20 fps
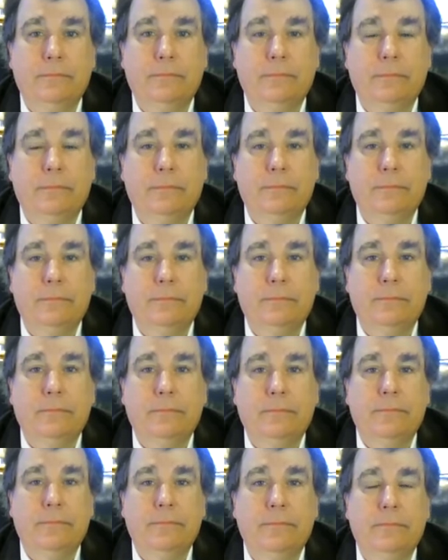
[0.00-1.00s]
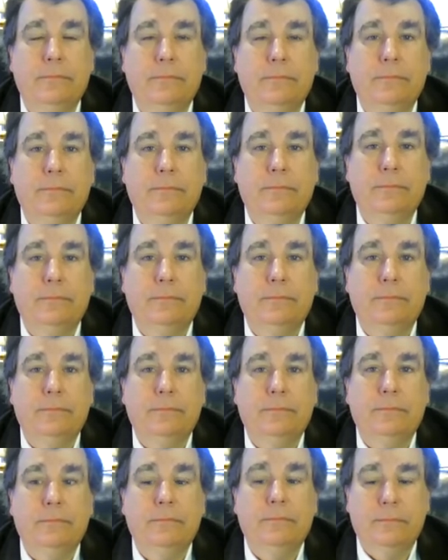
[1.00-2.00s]

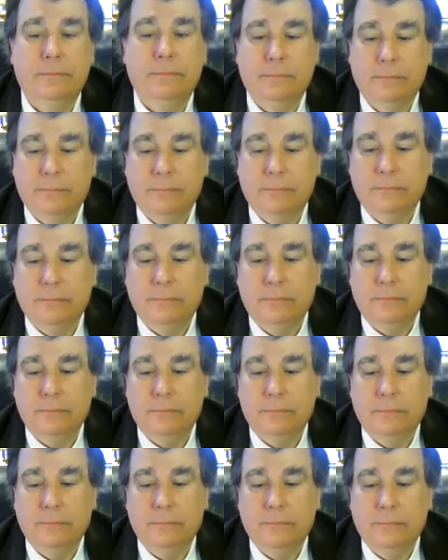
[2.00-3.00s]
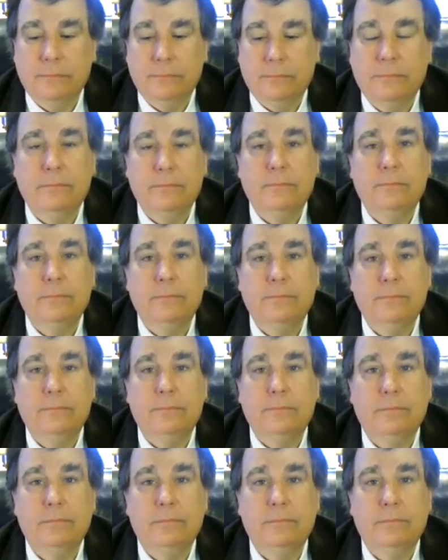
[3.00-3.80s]
The person shown says nothing.